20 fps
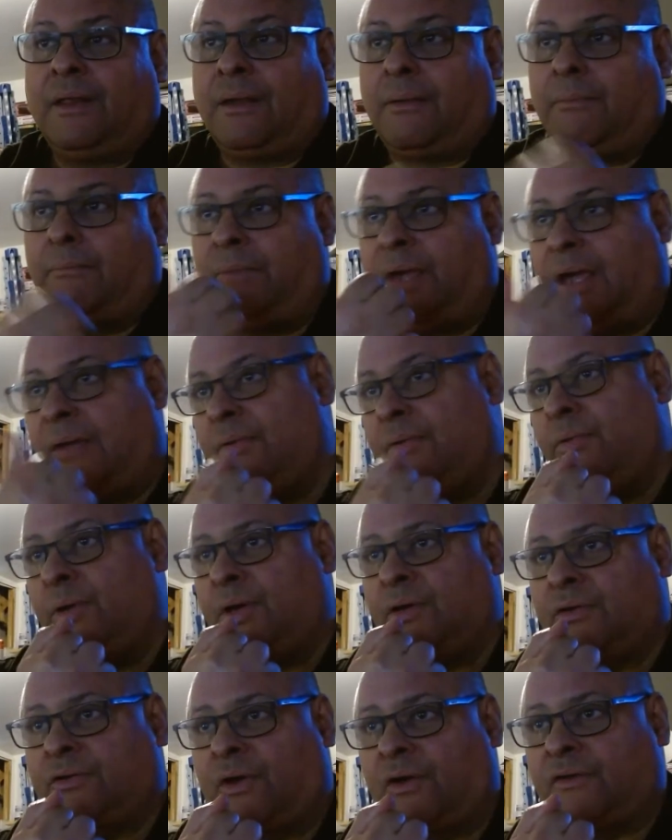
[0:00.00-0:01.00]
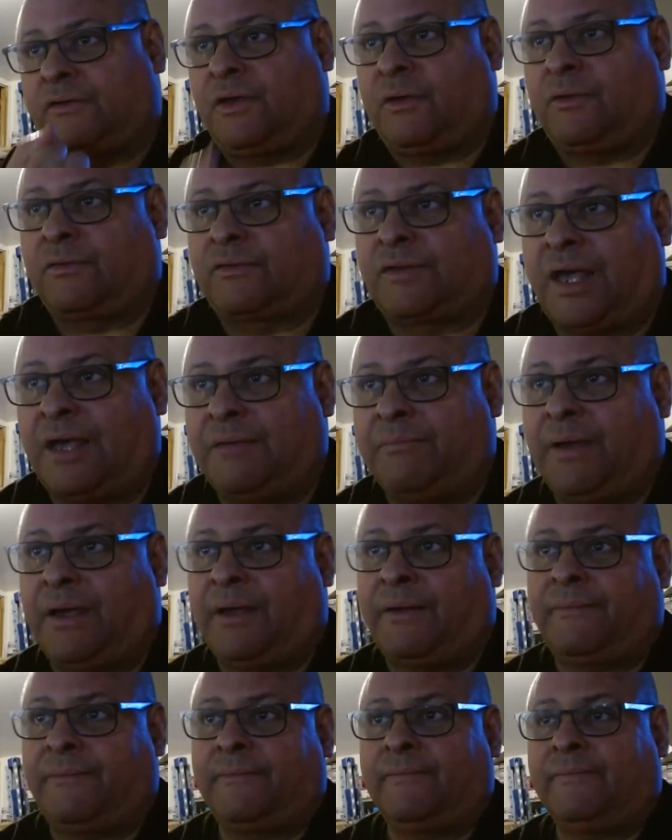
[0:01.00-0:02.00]
maybe we could talk single
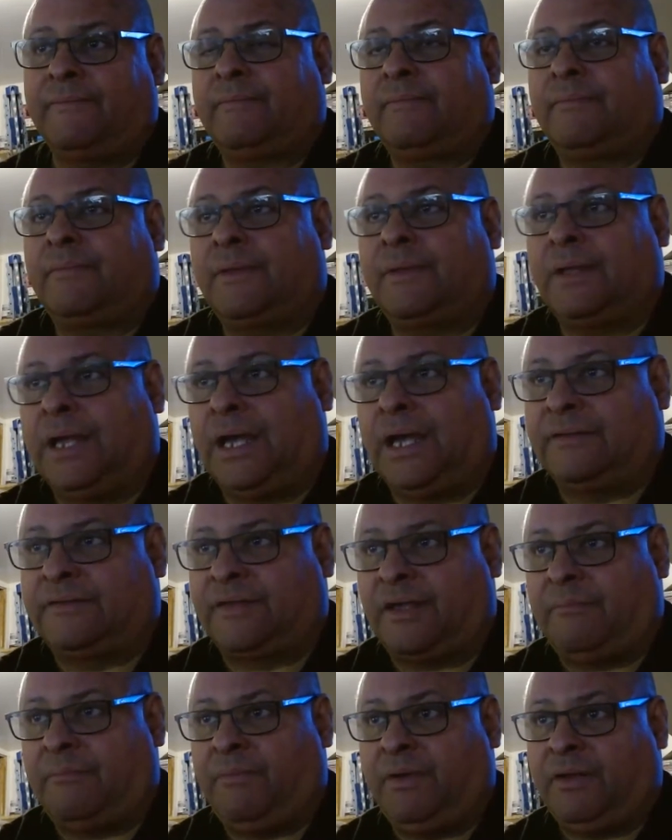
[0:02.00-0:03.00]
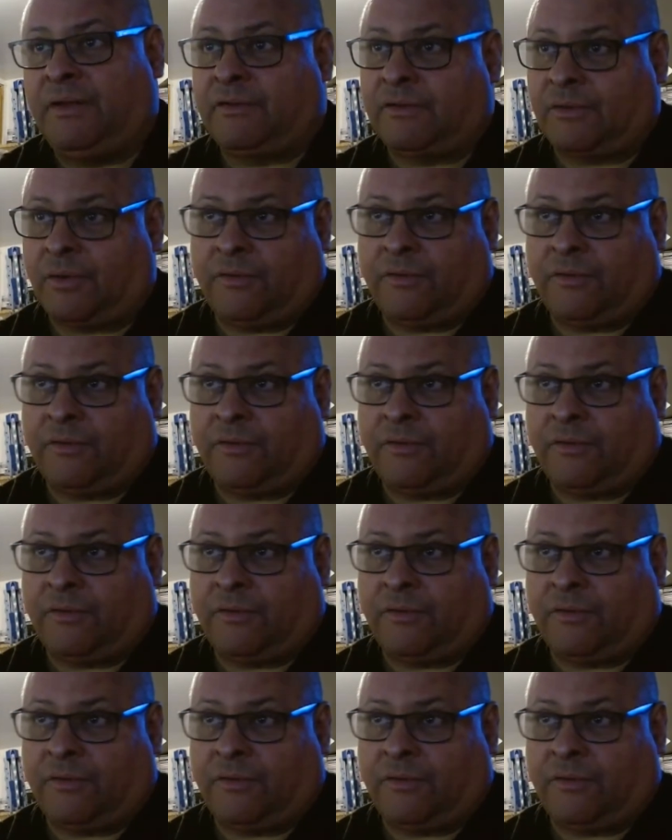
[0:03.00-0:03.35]
sideband on 10 meters. Or